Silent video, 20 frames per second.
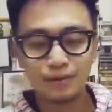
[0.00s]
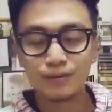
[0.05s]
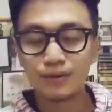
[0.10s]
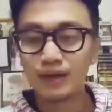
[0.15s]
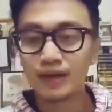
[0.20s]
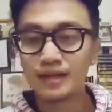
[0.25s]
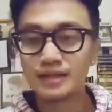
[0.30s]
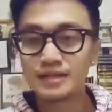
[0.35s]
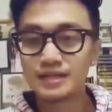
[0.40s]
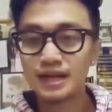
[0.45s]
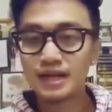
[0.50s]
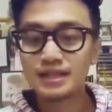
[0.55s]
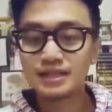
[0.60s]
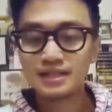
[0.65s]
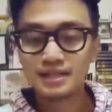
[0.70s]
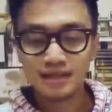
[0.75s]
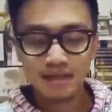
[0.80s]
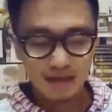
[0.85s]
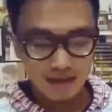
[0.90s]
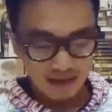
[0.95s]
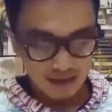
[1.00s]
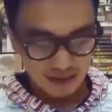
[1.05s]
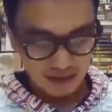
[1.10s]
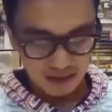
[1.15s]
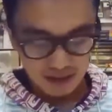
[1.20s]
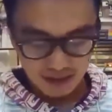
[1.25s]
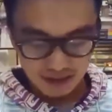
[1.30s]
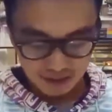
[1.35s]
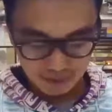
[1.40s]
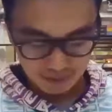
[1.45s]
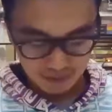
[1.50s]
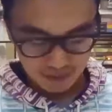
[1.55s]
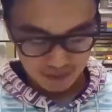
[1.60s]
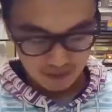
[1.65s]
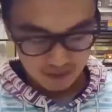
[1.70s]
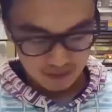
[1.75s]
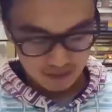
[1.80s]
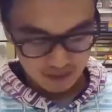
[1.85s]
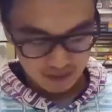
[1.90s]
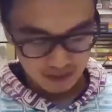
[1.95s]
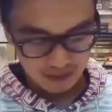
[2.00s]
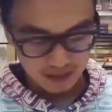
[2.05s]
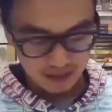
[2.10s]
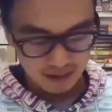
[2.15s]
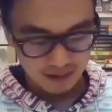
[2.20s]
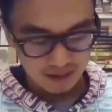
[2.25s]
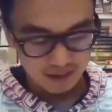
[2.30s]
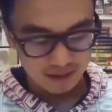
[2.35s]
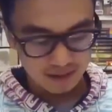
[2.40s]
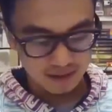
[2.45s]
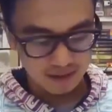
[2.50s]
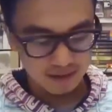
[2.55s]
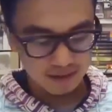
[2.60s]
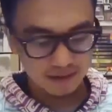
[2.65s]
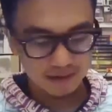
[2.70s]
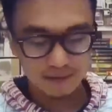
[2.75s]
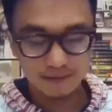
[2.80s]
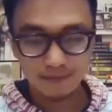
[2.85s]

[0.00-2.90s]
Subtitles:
Okay, so that's next one, and